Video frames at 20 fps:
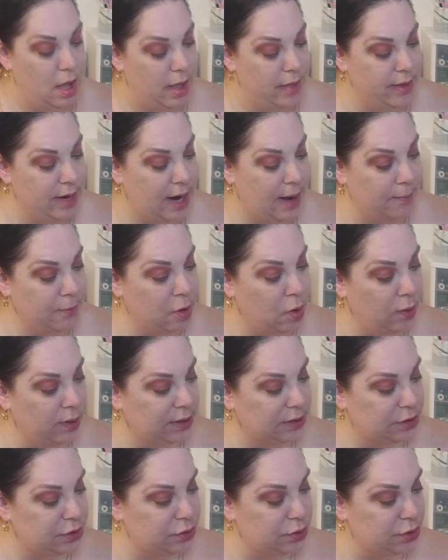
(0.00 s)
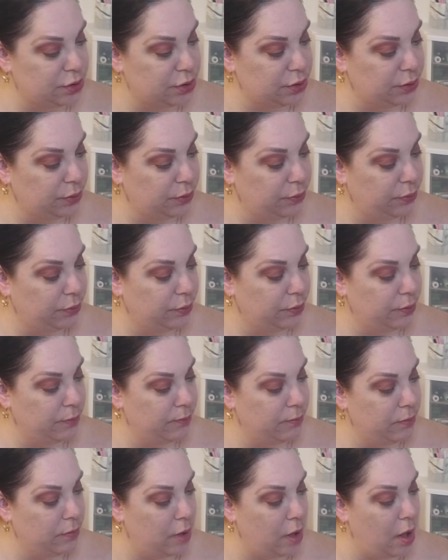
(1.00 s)
And then I'm going to
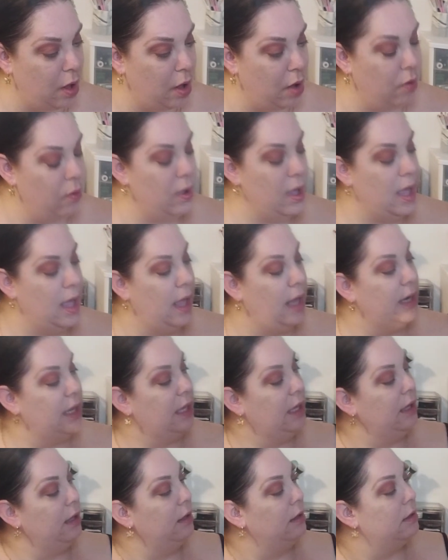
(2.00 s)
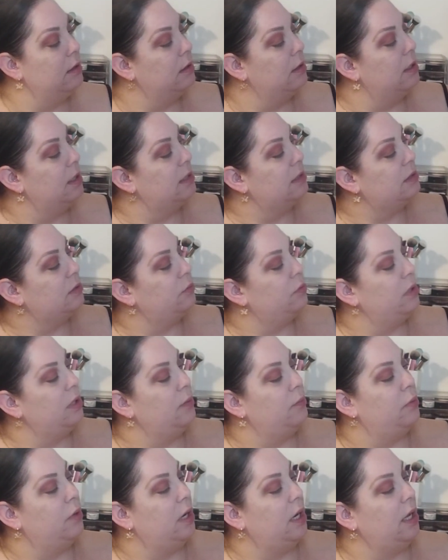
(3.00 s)
do Oh Honey. It's a
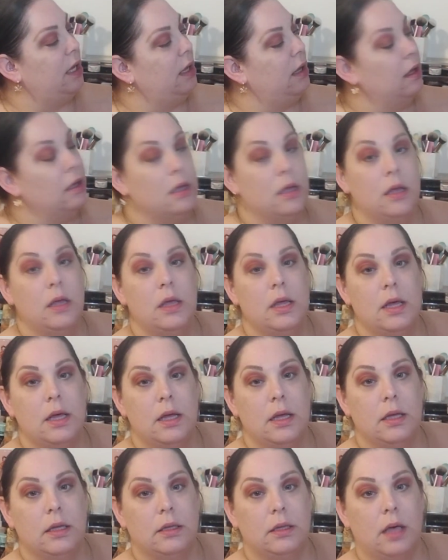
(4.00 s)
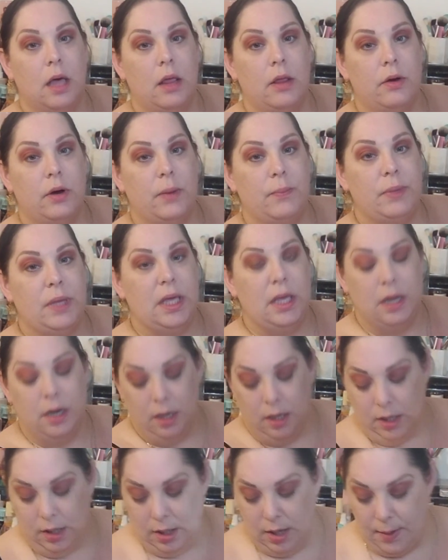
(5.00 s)
really pretty color up
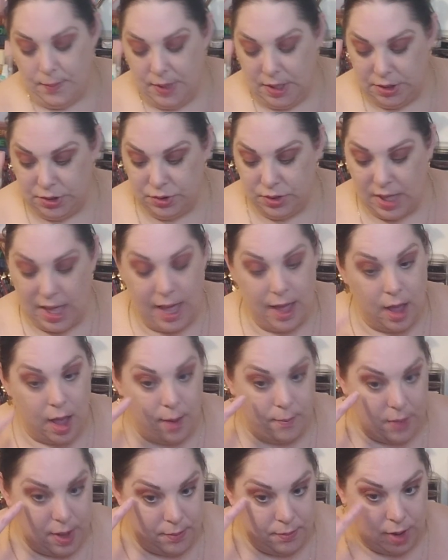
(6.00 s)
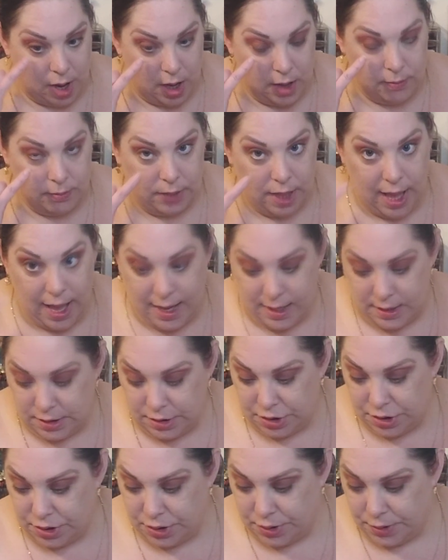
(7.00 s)
here. I'm going to do that on my bottom
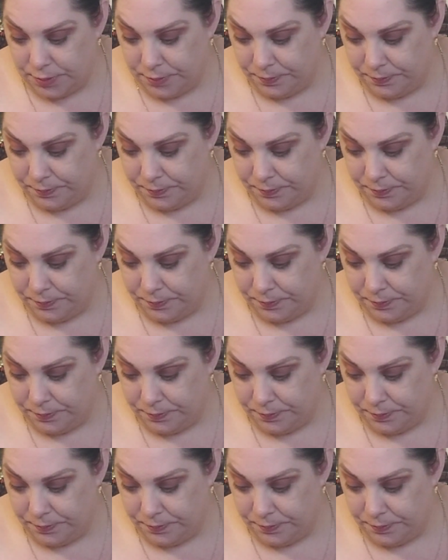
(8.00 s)
lash.